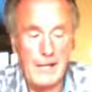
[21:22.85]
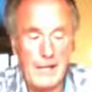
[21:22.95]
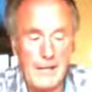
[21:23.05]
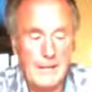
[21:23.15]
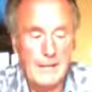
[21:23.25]

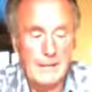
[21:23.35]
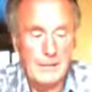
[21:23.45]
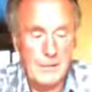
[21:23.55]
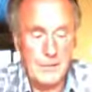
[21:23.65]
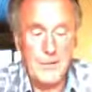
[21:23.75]
actually,
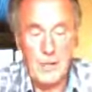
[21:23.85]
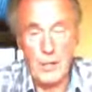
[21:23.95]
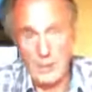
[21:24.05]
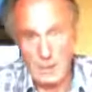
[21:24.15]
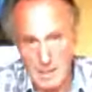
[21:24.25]
Richard
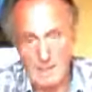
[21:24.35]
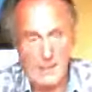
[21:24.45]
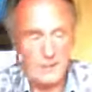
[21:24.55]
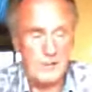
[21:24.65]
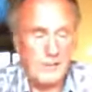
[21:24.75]
Young will
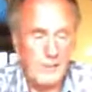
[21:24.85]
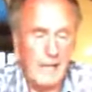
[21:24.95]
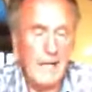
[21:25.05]
remember this story.